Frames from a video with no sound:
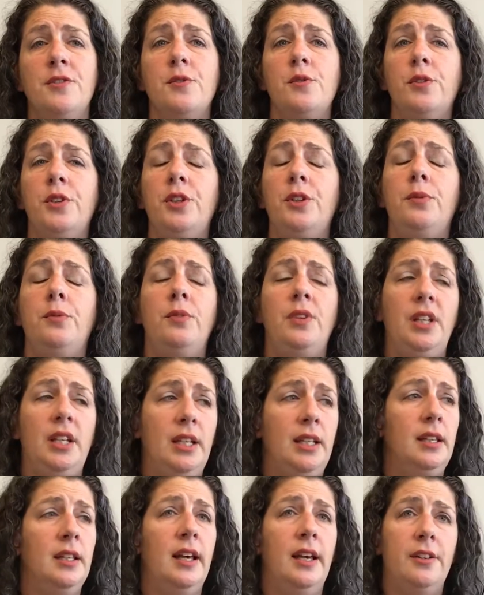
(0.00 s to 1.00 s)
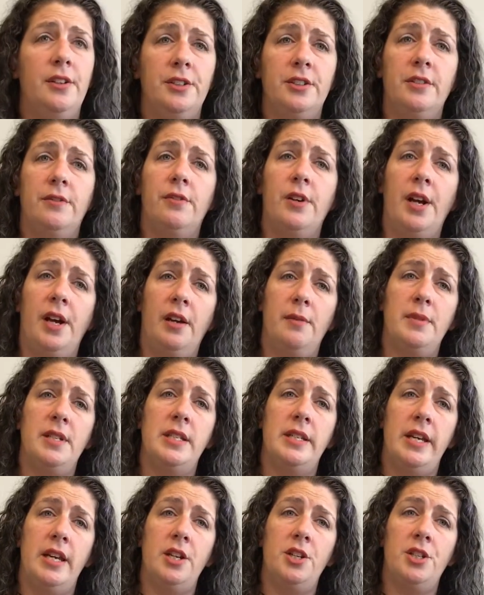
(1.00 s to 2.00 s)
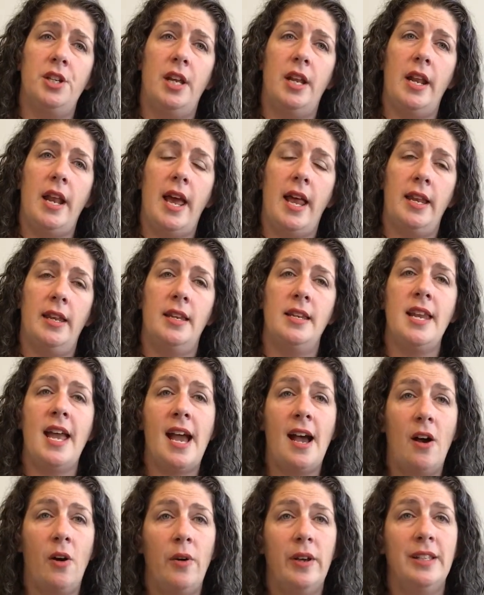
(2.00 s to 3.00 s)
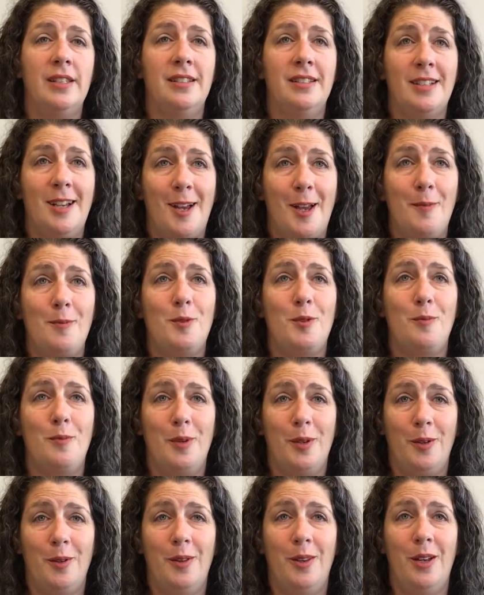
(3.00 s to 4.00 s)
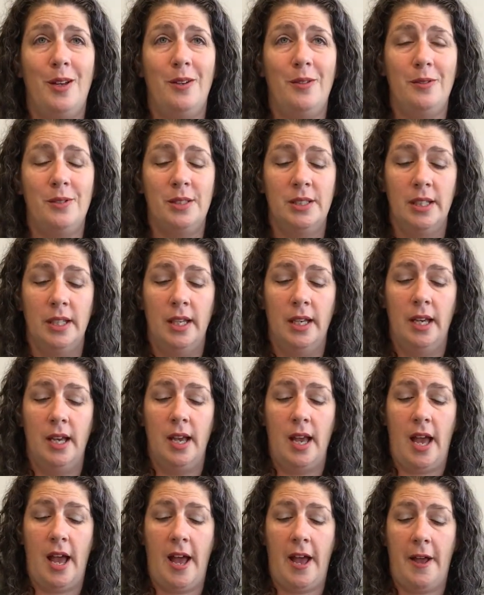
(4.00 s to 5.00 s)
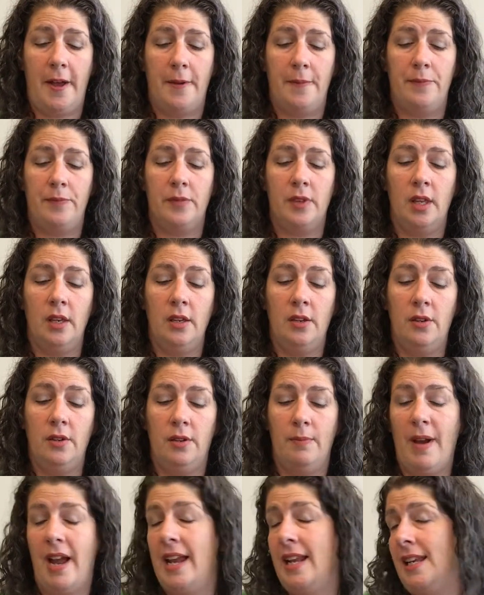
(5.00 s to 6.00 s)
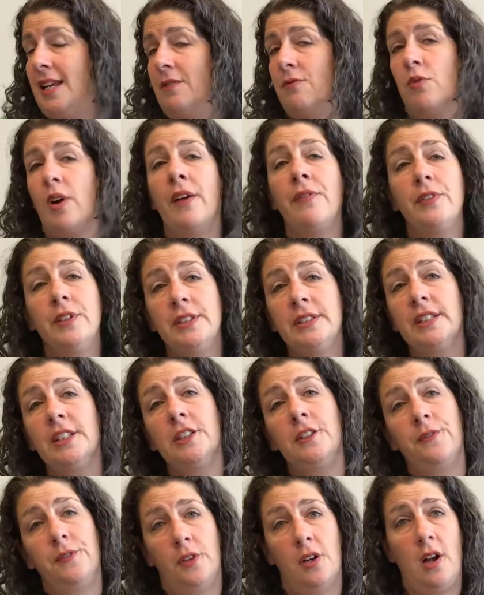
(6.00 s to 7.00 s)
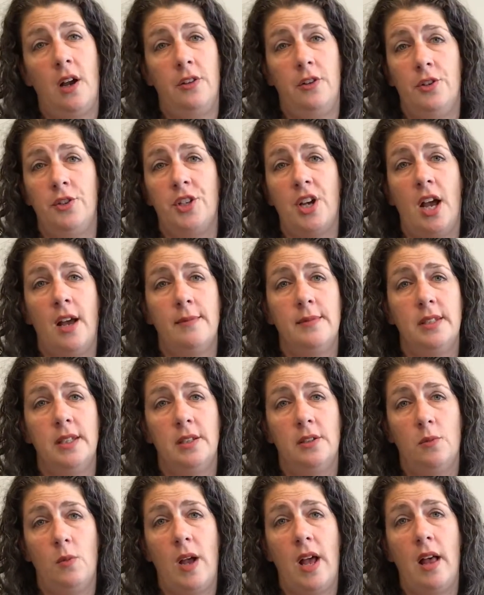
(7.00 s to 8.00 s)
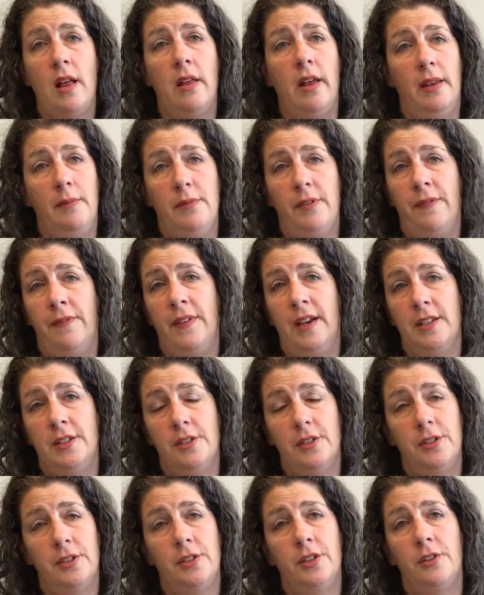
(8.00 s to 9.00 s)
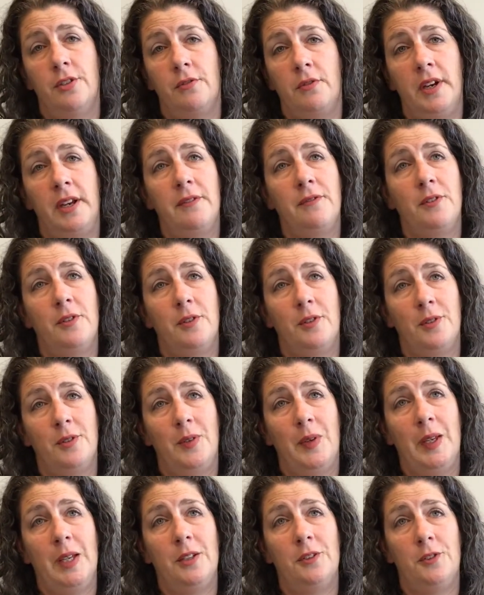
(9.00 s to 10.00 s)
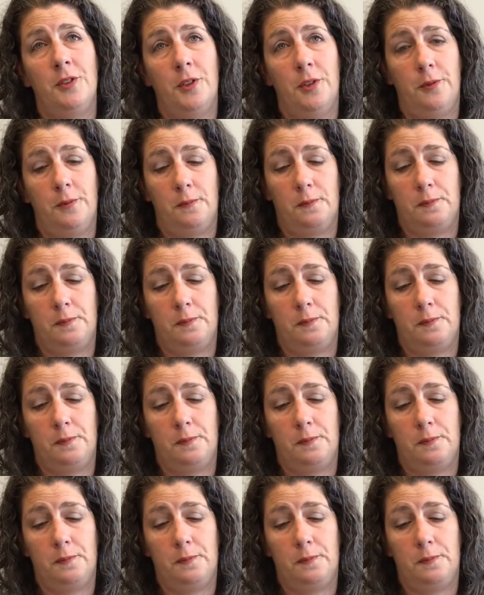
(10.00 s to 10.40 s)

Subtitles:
school, you need letters of recommendation, and now is the time to build those. You might need references for other jobs as well, and professors are great for those things too.